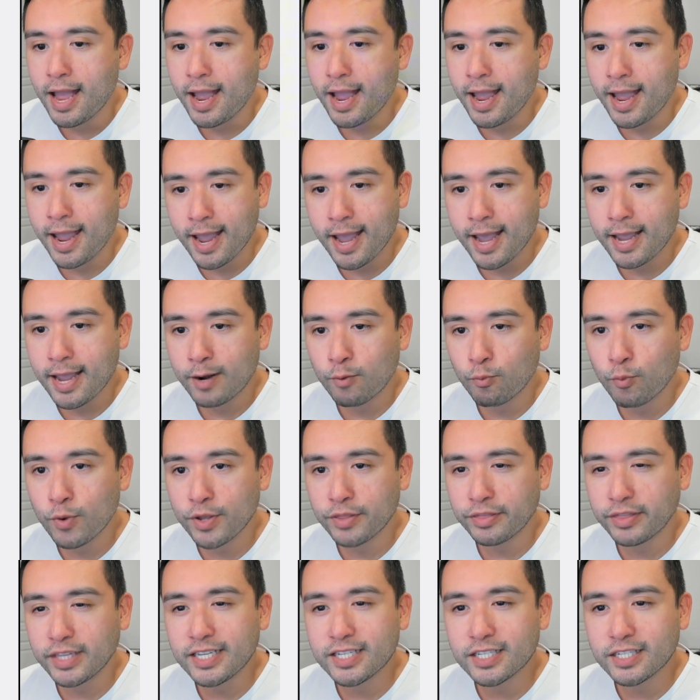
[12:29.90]
and
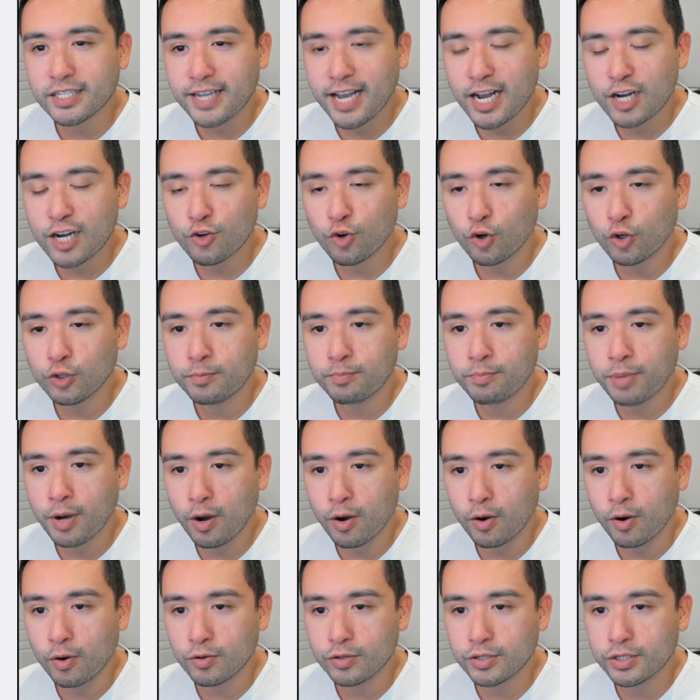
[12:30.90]
with the scheduled
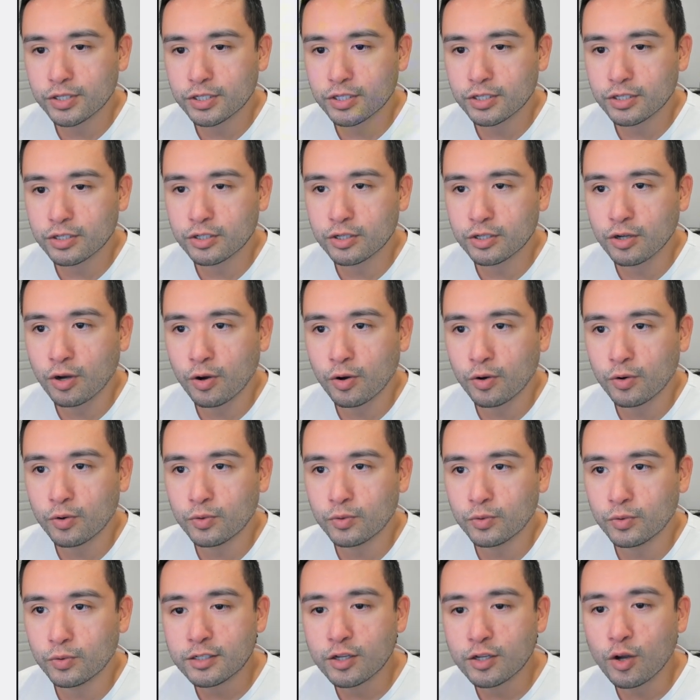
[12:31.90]
posts,
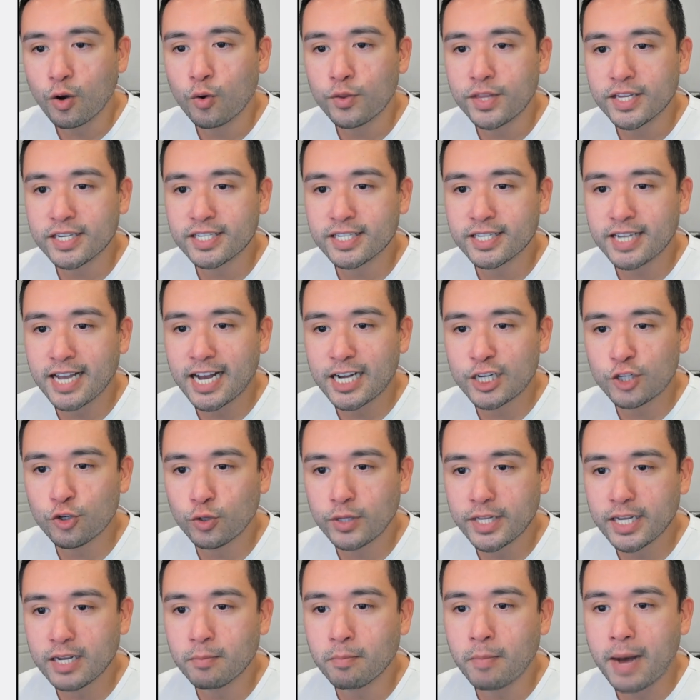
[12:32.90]
so the
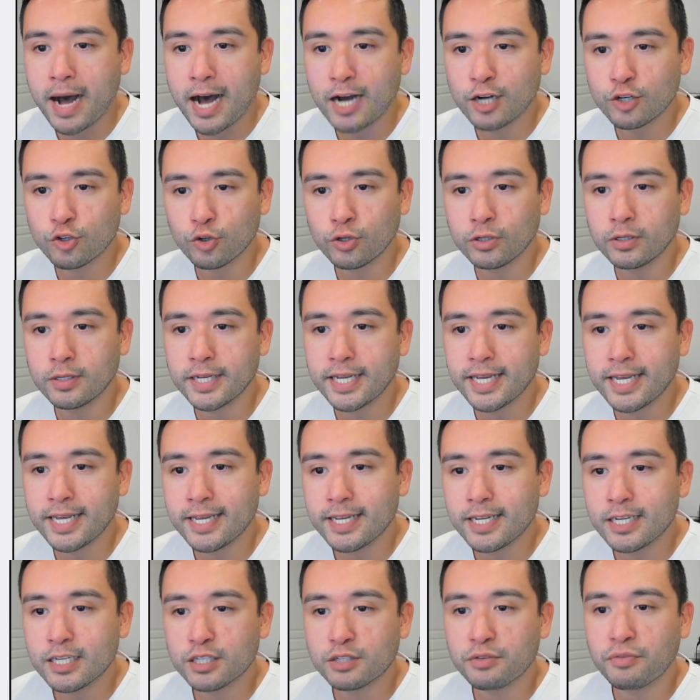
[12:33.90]
scheduling module
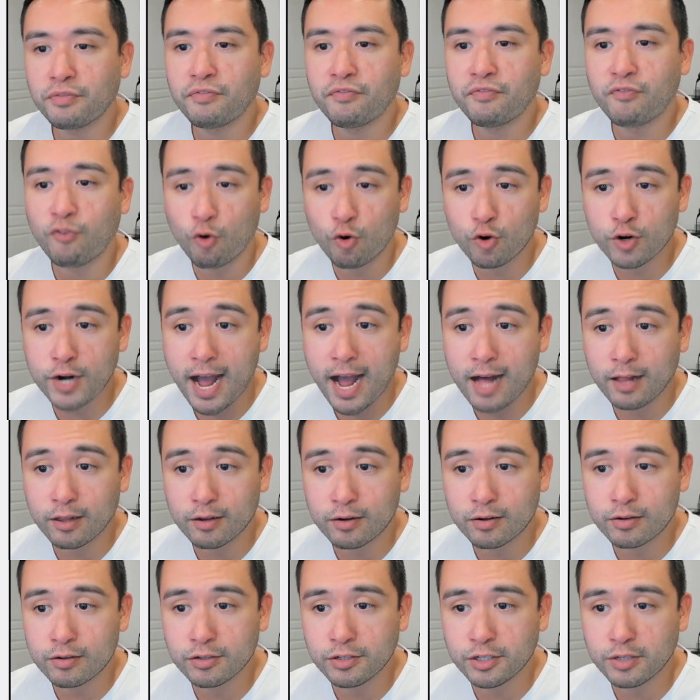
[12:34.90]
is
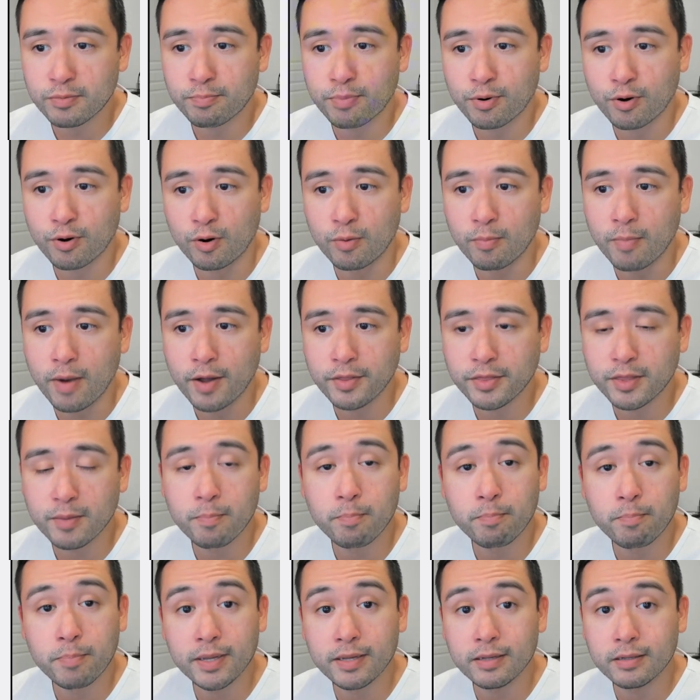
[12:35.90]
$4 per month
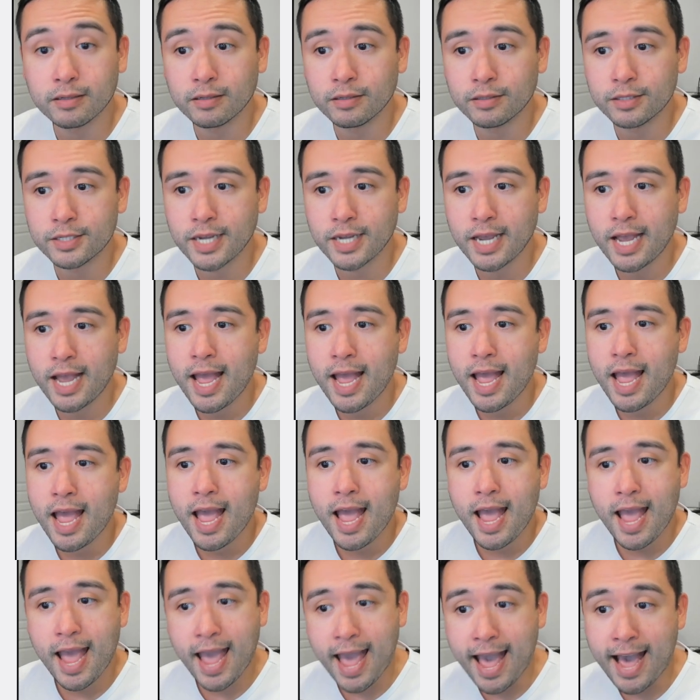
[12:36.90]
billed
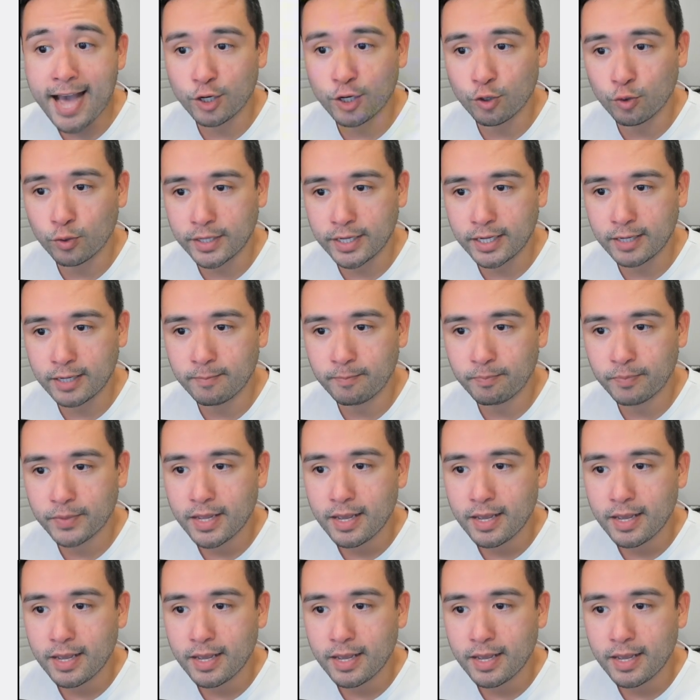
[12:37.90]
annually.